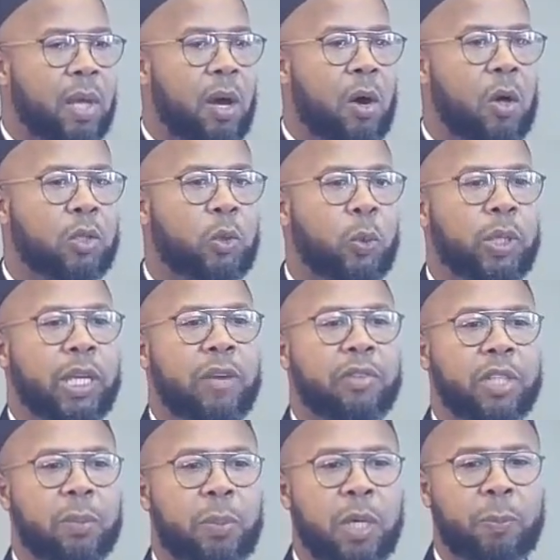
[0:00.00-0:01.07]
those who were
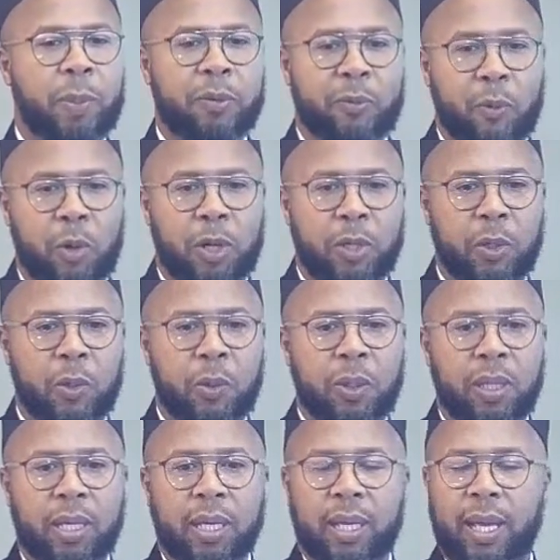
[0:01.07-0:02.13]
given the book before you